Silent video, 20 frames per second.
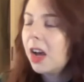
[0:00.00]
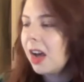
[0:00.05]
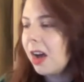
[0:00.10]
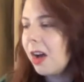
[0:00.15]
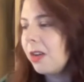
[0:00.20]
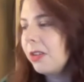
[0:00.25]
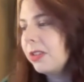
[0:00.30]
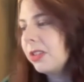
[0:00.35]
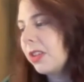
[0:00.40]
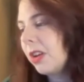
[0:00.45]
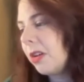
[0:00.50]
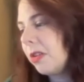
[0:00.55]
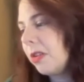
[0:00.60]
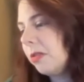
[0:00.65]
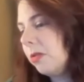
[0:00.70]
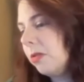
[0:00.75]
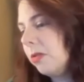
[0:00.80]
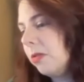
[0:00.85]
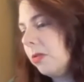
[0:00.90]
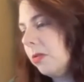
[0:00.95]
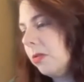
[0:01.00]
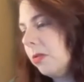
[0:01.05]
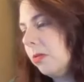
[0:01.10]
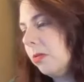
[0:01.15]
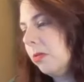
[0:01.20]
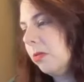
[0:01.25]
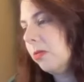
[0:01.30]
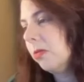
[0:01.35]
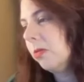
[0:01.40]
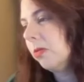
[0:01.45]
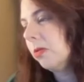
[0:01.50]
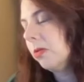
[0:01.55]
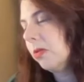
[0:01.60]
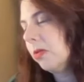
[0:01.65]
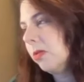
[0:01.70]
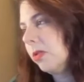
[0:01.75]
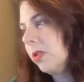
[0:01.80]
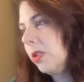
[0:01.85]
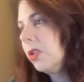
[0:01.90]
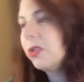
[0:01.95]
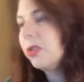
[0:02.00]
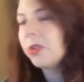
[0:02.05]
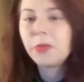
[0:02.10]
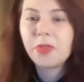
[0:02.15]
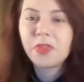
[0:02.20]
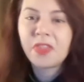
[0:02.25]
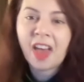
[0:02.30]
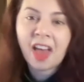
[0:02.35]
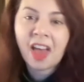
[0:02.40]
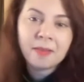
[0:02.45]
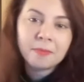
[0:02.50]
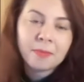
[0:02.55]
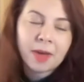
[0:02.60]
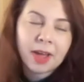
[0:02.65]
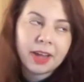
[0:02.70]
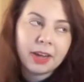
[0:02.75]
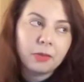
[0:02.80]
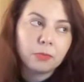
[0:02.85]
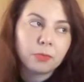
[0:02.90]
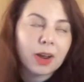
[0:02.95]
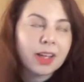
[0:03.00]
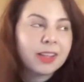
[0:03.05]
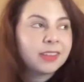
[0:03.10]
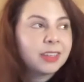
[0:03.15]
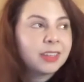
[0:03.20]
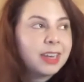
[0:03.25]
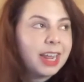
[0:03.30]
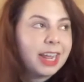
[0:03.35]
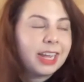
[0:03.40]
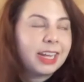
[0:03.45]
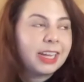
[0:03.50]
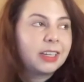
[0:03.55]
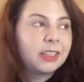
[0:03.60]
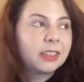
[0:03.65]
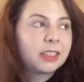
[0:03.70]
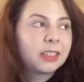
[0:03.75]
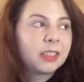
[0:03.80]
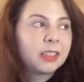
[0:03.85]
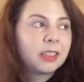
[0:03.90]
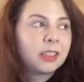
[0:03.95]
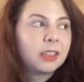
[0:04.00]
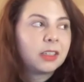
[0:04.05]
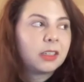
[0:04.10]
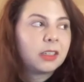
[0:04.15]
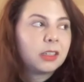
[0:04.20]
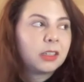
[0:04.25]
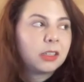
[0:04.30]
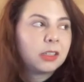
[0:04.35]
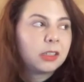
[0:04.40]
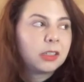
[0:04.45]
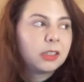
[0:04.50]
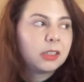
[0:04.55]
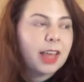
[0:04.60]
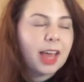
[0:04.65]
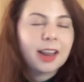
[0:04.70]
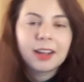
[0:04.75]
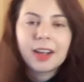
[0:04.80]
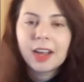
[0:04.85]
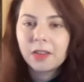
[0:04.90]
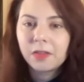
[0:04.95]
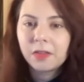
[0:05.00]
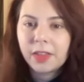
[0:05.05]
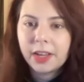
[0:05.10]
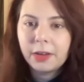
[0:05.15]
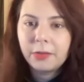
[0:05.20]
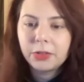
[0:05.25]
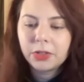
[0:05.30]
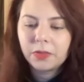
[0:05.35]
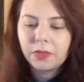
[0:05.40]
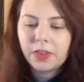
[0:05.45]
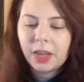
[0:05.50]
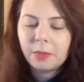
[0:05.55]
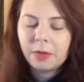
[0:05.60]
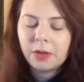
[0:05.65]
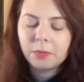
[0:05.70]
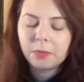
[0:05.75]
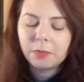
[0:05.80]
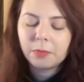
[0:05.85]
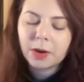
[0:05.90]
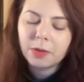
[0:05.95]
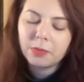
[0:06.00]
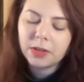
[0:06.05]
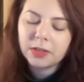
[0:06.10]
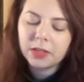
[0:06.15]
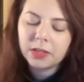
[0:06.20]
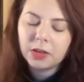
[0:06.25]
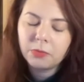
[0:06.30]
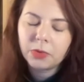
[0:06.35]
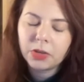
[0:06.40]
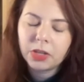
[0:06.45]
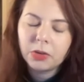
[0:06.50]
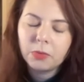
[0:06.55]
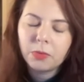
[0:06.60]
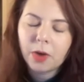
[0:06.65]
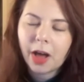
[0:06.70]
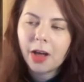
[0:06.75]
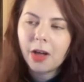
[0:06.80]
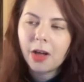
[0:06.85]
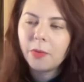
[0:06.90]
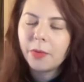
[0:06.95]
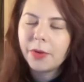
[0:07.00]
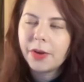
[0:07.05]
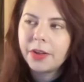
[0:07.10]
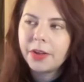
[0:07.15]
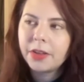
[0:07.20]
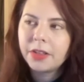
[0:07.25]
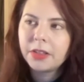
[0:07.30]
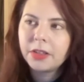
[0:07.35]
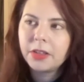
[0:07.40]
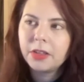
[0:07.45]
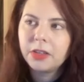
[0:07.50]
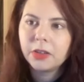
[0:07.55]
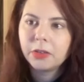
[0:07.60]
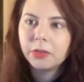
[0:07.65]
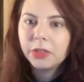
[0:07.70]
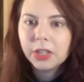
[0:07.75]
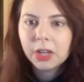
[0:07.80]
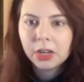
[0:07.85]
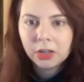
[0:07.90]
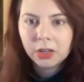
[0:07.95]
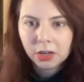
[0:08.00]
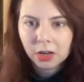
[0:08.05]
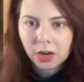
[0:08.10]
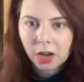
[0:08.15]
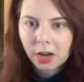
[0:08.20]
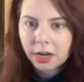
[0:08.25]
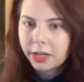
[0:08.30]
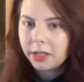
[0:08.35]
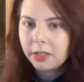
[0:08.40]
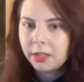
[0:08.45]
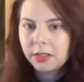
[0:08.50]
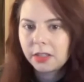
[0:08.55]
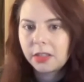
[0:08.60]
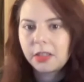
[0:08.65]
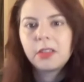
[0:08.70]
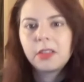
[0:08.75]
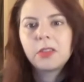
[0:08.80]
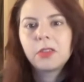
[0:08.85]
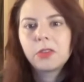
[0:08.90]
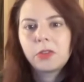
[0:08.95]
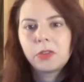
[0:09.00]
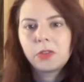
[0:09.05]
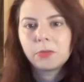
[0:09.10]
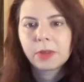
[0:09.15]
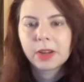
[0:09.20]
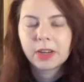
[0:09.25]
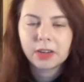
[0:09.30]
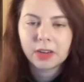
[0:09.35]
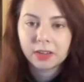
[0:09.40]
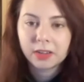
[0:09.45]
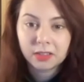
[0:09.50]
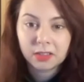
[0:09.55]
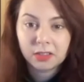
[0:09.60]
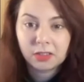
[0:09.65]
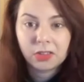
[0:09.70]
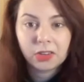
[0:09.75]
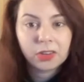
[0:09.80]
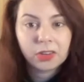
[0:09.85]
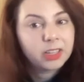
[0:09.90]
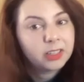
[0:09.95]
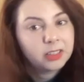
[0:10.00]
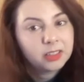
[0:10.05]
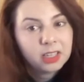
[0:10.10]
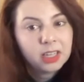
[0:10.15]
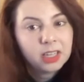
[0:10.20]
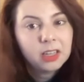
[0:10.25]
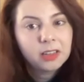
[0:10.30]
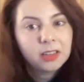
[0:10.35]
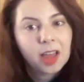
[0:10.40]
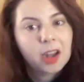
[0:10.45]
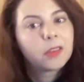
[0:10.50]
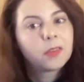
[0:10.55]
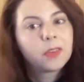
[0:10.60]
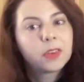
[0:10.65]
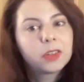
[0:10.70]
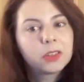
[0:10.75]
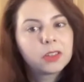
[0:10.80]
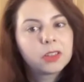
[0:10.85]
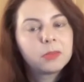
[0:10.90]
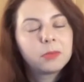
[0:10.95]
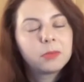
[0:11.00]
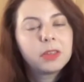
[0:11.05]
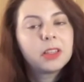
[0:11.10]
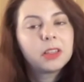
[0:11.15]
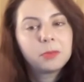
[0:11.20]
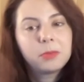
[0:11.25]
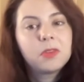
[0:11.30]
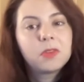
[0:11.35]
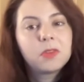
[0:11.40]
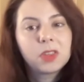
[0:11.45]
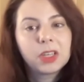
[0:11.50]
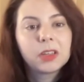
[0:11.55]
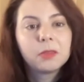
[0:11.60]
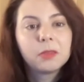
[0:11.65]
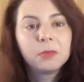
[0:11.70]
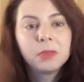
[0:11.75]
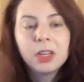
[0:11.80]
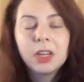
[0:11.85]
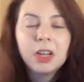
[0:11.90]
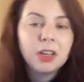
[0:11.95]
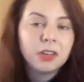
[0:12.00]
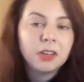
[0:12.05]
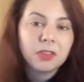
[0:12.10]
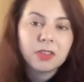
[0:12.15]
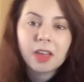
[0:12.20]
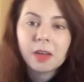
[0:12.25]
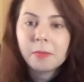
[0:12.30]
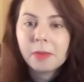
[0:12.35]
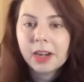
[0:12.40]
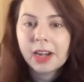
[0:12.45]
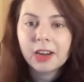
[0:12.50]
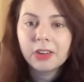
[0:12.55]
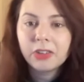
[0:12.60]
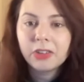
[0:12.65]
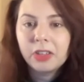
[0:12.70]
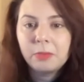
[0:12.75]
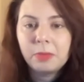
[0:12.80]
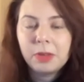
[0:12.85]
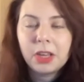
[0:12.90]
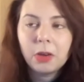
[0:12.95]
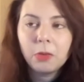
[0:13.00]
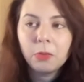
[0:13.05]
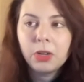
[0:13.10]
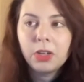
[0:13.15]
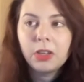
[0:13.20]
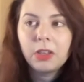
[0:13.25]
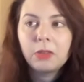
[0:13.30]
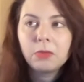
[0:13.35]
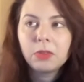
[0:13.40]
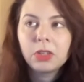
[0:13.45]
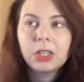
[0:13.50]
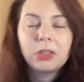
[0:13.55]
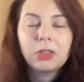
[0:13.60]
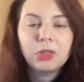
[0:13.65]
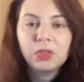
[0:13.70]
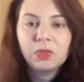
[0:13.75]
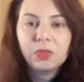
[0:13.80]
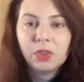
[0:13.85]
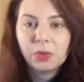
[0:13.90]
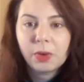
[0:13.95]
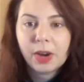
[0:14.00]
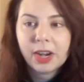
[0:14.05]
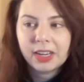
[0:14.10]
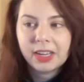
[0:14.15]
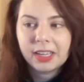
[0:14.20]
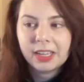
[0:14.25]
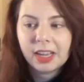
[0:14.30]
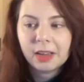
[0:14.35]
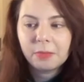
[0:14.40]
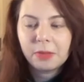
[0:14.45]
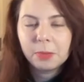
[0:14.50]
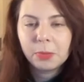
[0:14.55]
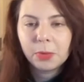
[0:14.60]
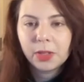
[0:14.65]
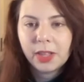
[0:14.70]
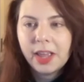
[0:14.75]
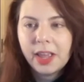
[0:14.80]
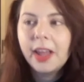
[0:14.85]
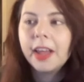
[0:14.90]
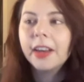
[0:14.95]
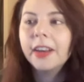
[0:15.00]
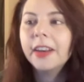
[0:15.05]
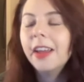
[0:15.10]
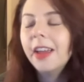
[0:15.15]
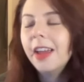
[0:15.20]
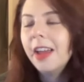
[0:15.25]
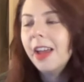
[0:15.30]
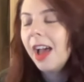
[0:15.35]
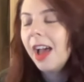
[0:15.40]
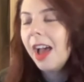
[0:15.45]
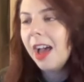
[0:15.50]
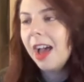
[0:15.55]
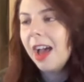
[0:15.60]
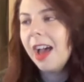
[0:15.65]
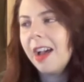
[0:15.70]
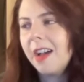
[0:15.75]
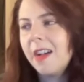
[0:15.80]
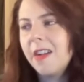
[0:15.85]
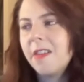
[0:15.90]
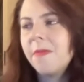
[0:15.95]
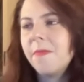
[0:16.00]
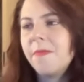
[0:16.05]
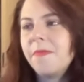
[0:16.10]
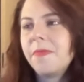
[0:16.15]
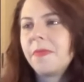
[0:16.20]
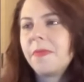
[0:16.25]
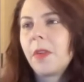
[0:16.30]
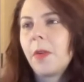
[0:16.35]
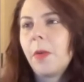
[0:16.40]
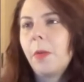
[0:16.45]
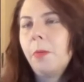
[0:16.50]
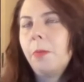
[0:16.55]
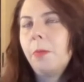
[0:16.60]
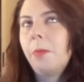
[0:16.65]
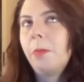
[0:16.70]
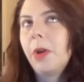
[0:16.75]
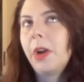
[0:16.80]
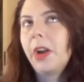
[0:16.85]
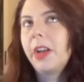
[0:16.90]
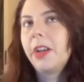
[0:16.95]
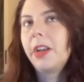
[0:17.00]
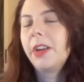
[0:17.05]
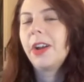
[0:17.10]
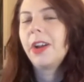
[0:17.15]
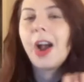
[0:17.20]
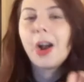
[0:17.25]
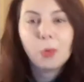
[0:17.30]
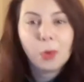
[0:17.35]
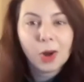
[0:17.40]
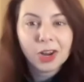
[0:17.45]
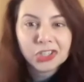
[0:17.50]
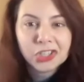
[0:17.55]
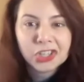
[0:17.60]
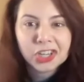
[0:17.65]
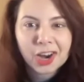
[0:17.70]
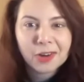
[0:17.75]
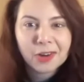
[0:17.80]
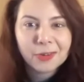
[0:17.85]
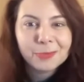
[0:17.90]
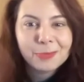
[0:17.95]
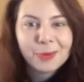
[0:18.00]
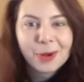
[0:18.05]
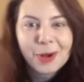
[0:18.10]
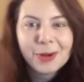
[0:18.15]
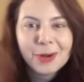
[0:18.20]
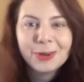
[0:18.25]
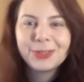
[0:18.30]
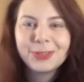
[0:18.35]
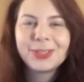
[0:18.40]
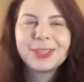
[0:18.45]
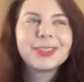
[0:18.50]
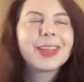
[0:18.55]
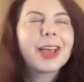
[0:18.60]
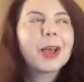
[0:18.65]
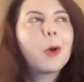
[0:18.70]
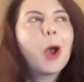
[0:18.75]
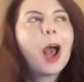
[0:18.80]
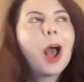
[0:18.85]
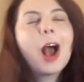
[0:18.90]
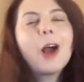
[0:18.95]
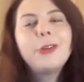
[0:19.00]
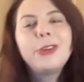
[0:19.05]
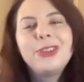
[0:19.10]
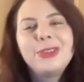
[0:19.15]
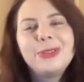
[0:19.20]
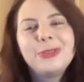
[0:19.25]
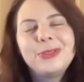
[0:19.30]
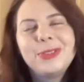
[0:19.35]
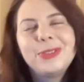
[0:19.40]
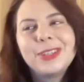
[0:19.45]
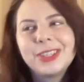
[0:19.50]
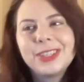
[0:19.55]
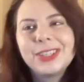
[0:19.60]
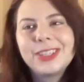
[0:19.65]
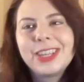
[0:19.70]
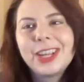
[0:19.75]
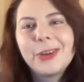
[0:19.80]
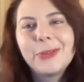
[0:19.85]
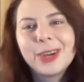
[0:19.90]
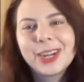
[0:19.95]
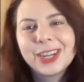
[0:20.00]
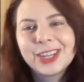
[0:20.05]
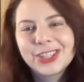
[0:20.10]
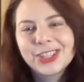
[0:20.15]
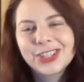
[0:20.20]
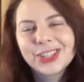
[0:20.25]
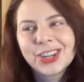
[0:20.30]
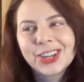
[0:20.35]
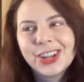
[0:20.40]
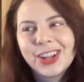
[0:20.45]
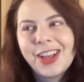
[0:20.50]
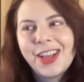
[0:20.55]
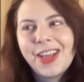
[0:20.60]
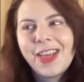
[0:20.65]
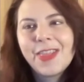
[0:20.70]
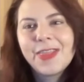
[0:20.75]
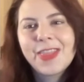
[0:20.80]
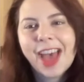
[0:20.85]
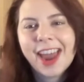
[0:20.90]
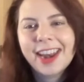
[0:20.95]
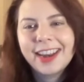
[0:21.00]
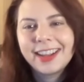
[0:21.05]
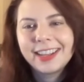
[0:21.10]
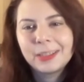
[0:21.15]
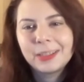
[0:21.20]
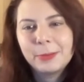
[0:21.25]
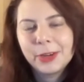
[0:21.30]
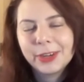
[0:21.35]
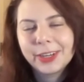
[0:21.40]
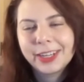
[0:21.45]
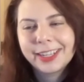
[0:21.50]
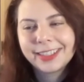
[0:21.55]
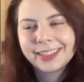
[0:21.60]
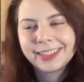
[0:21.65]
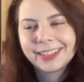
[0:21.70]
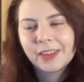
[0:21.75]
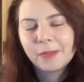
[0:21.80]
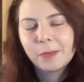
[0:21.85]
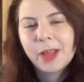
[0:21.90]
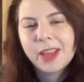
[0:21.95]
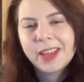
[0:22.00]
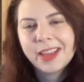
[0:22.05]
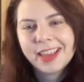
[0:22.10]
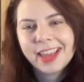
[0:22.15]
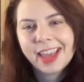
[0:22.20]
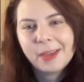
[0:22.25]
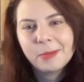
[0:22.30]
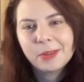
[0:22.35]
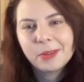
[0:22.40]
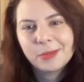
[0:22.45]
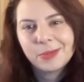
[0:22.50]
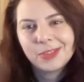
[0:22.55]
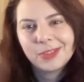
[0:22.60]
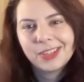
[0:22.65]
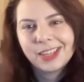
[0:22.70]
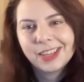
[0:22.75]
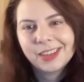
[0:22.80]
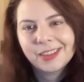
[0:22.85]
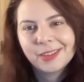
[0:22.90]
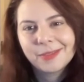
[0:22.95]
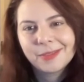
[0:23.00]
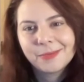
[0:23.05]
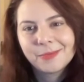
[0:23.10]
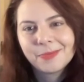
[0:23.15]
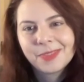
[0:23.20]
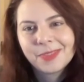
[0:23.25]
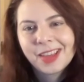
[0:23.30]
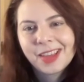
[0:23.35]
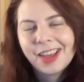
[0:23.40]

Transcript: Also, you know, that might resonate, that kind of language of gaming might resonate really well with, you know, younger audiences who you might not necessarily see a lot of in the museum. So that might actually be a really, really useful way to get people in. But a question I would pose is, how do you distinguish that experience of playing a game in a museum